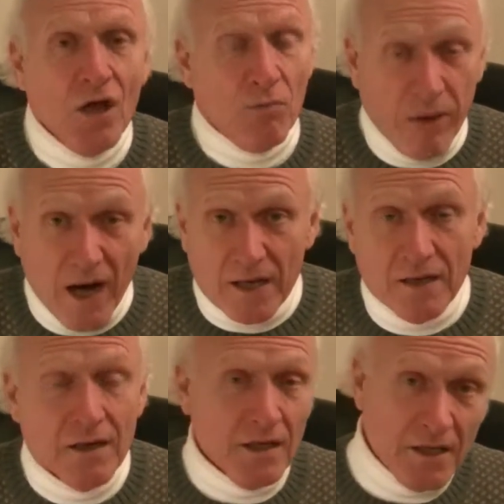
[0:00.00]
But
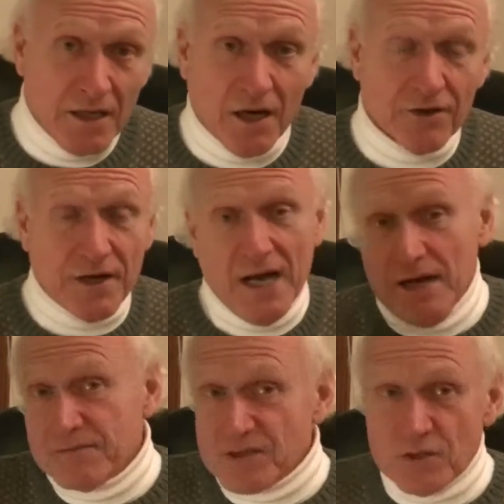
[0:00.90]
the other
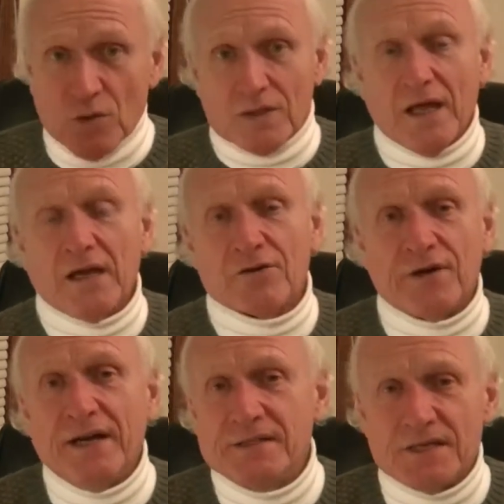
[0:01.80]
half sold like
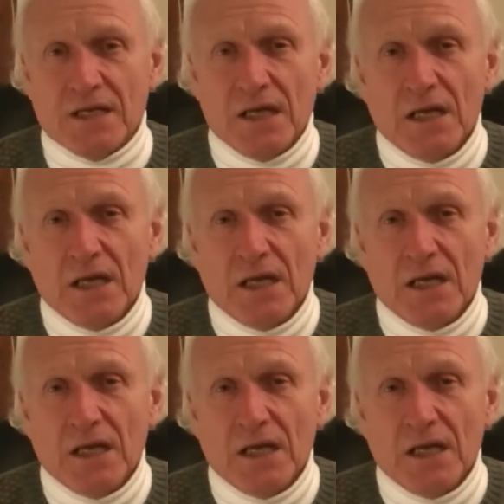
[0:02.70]
crazy.